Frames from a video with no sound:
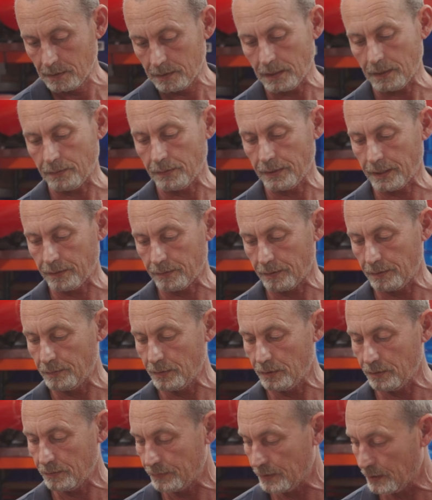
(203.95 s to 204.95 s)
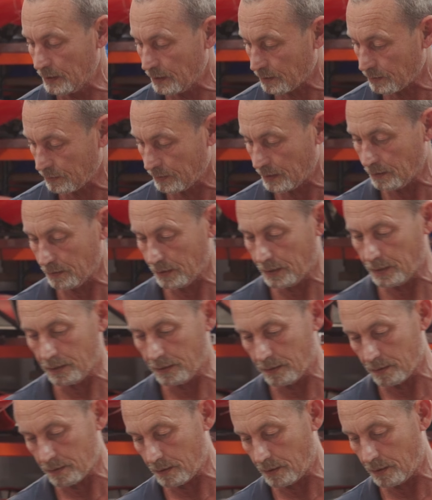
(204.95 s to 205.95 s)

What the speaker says: now we can remove this, we don't need this